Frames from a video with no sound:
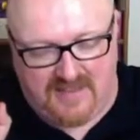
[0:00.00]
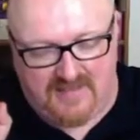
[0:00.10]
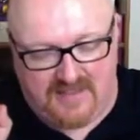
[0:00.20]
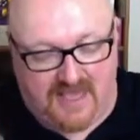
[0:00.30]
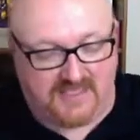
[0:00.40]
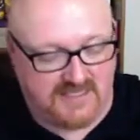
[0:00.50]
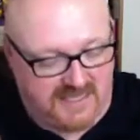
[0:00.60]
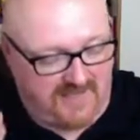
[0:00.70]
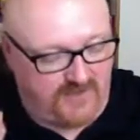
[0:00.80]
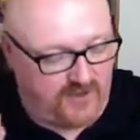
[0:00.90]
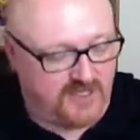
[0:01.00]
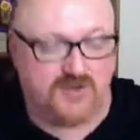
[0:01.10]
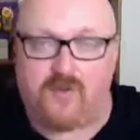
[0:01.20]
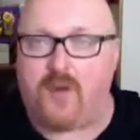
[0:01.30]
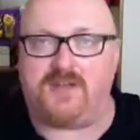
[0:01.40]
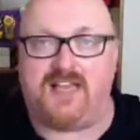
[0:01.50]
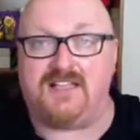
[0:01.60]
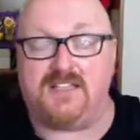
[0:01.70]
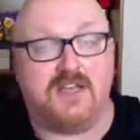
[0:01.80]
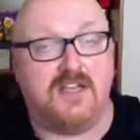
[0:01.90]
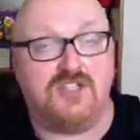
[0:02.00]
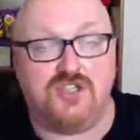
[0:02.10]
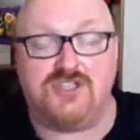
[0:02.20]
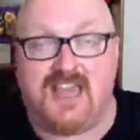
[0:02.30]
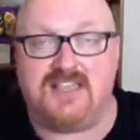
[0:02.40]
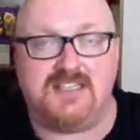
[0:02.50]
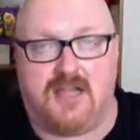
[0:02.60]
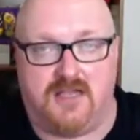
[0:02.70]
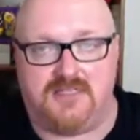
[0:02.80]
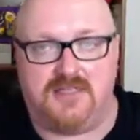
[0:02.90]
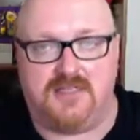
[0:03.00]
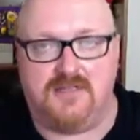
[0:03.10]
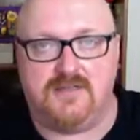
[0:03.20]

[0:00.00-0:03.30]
yes, if you're going to do a podcast, just get started.